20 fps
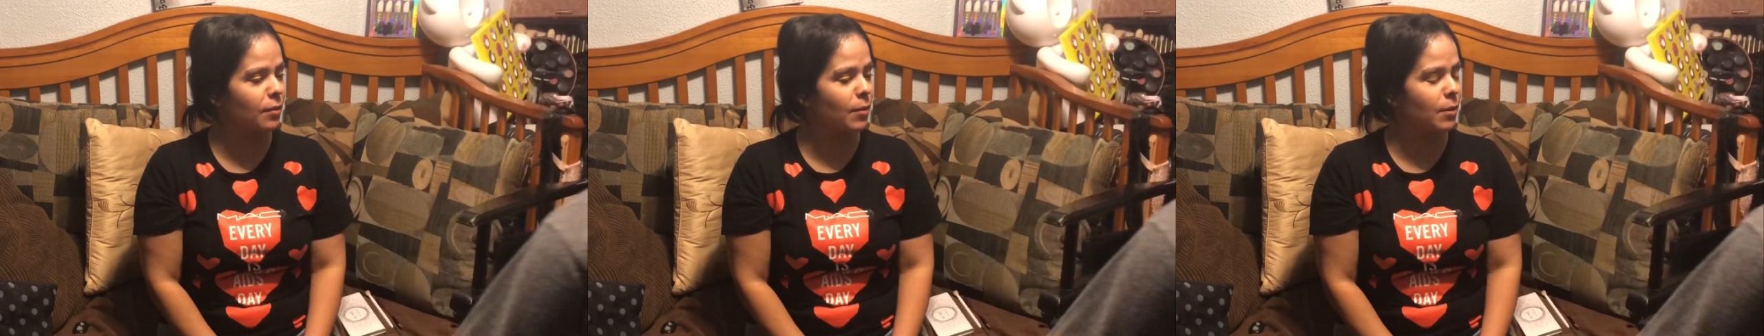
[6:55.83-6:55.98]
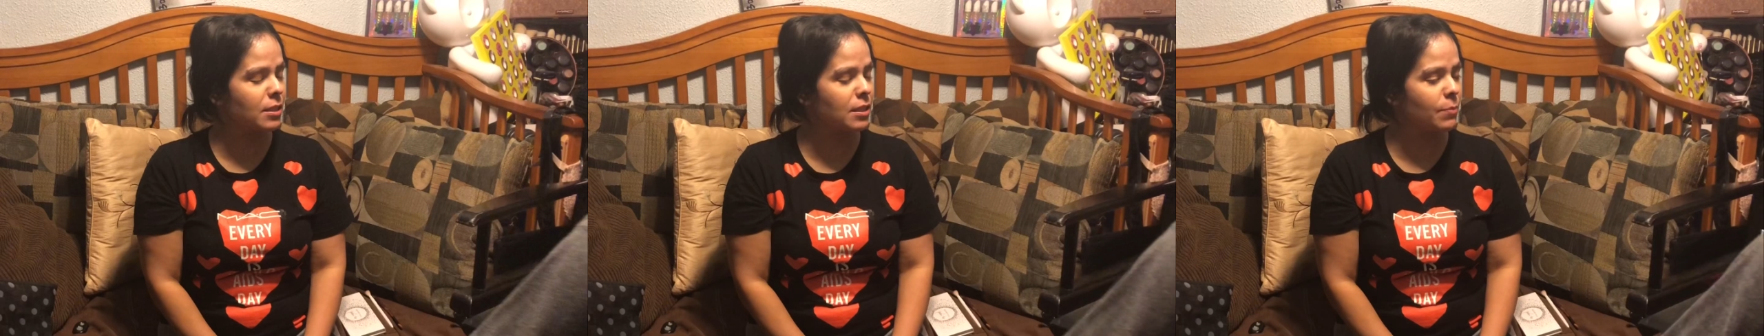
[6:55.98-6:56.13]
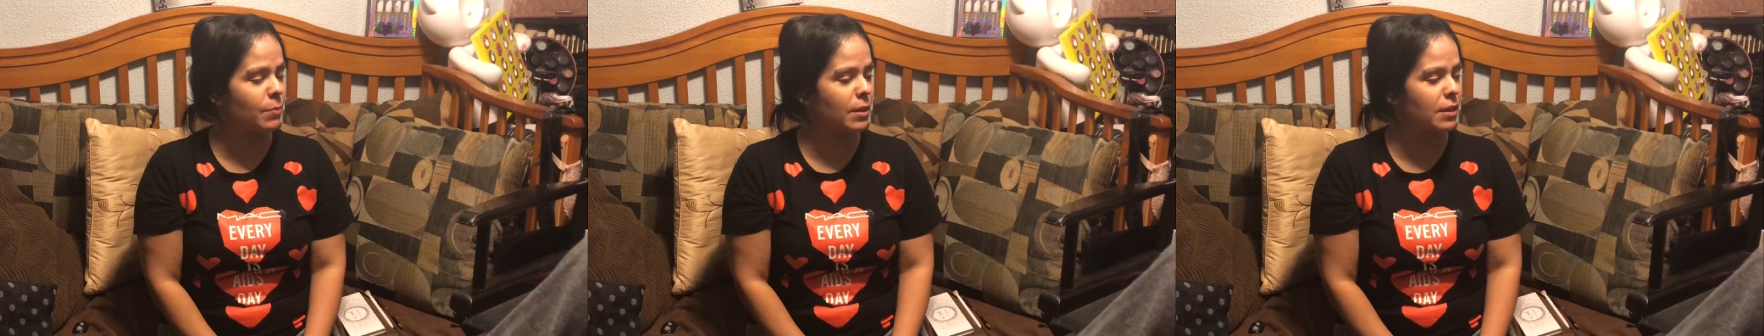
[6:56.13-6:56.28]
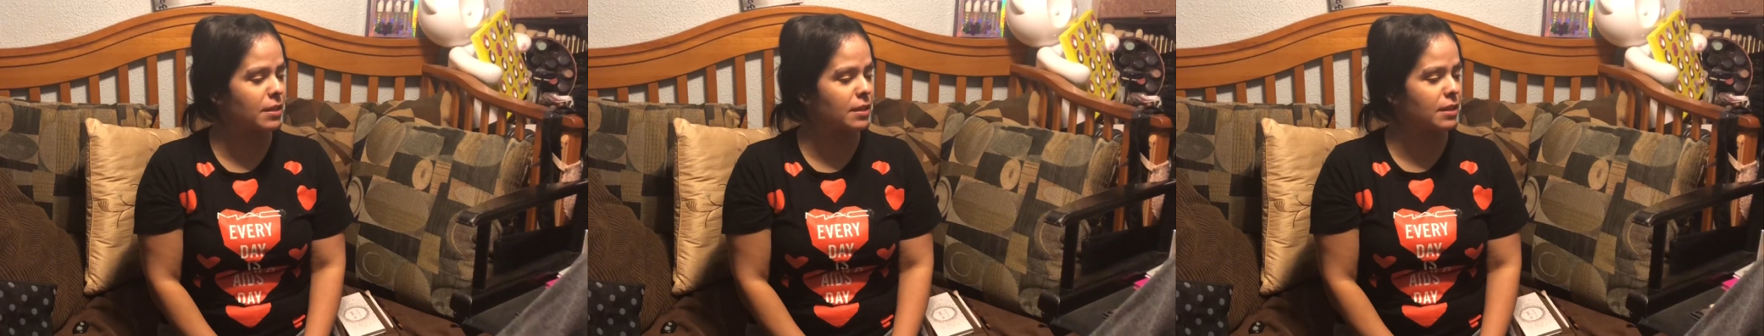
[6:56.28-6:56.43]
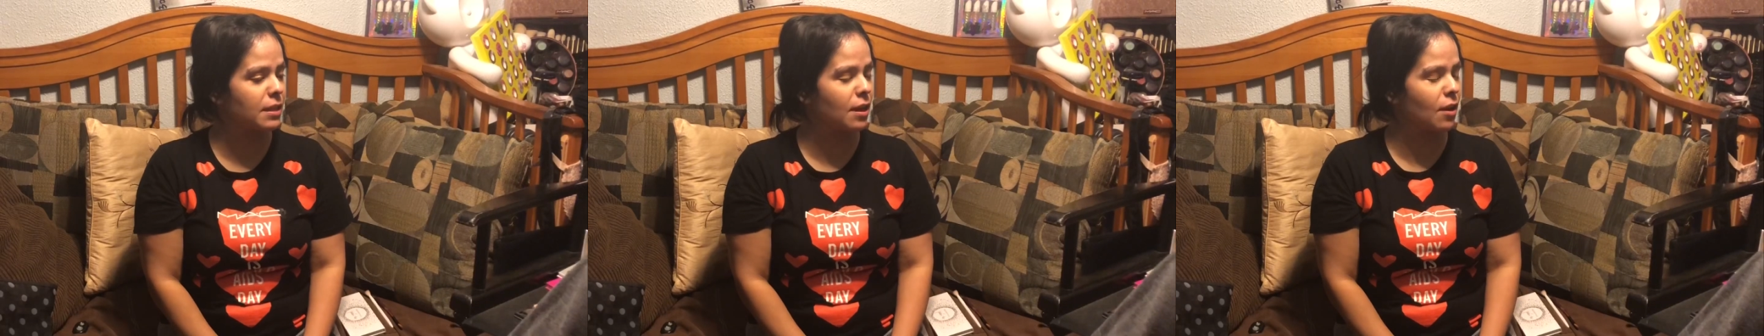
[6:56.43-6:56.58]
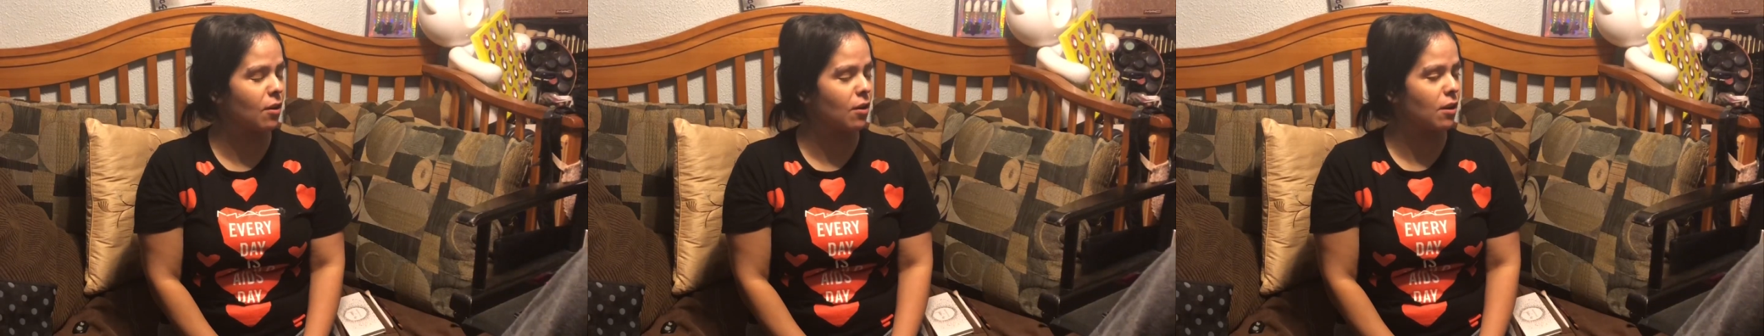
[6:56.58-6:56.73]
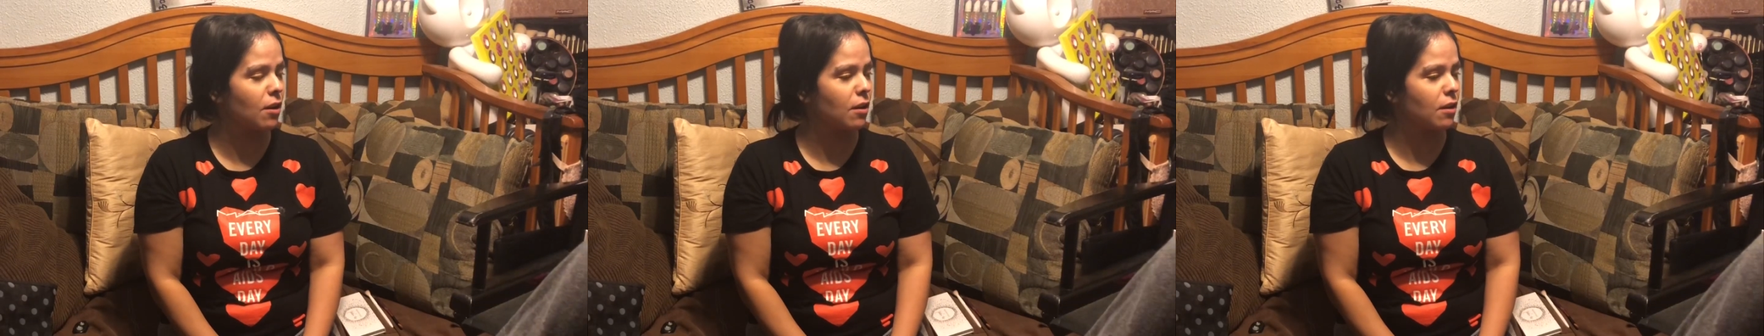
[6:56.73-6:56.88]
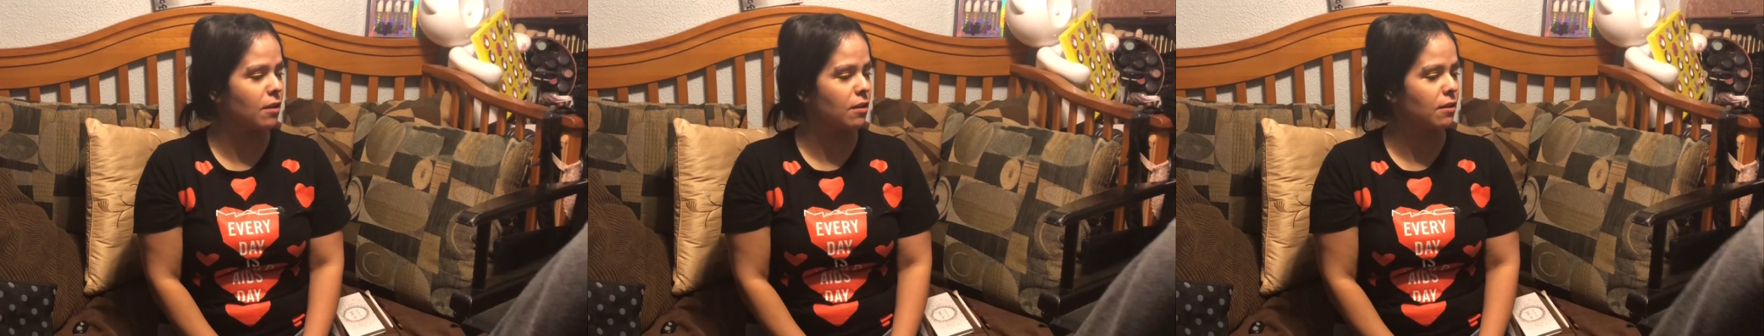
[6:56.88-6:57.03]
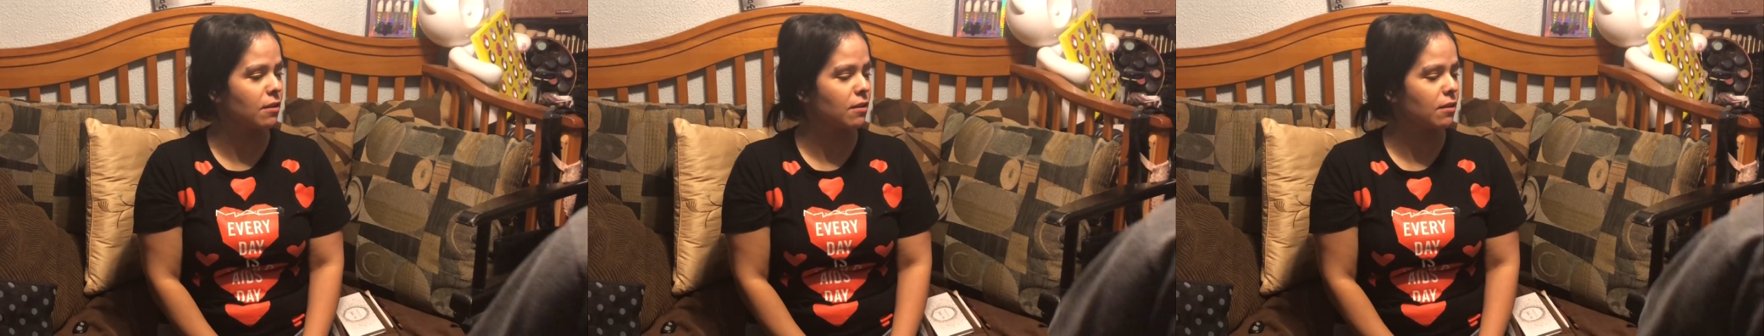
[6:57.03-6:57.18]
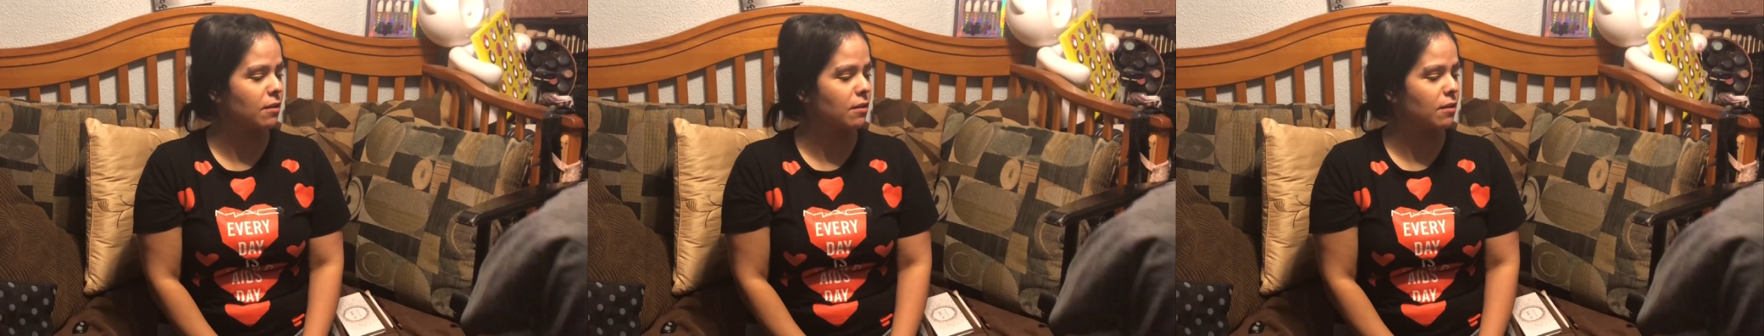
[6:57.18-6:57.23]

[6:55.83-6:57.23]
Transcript: about some mascara?